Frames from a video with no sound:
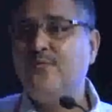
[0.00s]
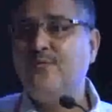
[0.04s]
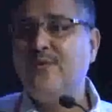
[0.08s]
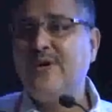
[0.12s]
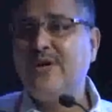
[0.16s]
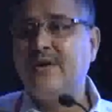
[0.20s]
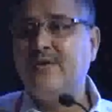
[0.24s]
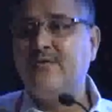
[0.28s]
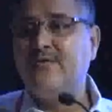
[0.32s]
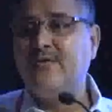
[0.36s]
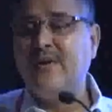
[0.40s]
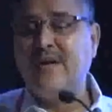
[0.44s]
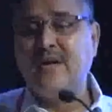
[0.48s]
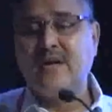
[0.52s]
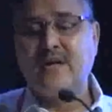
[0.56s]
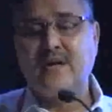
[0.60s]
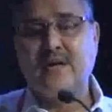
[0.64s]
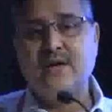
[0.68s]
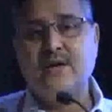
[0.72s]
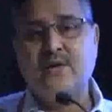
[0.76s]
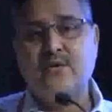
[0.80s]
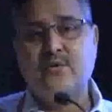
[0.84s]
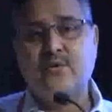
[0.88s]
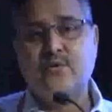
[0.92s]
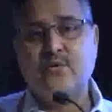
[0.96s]
very well
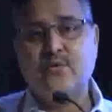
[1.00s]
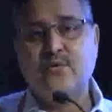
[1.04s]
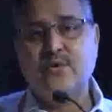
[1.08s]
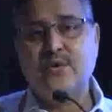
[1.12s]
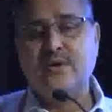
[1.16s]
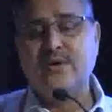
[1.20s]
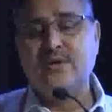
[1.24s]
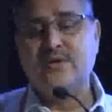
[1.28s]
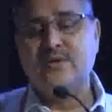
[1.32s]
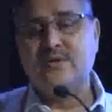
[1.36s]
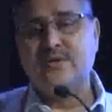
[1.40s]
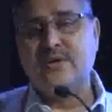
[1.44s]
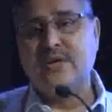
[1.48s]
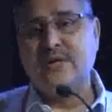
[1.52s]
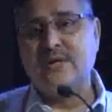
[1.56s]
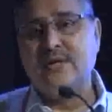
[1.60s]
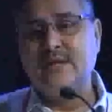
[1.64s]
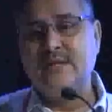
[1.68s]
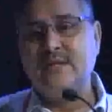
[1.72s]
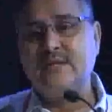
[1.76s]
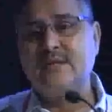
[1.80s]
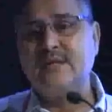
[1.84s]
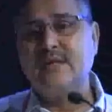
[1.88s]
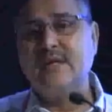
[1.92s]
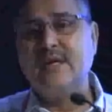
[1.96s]
controlled
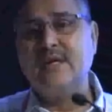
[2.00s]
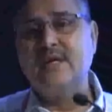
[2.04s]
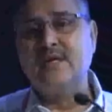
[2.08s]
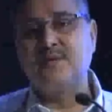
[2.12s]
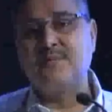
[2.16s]
studies,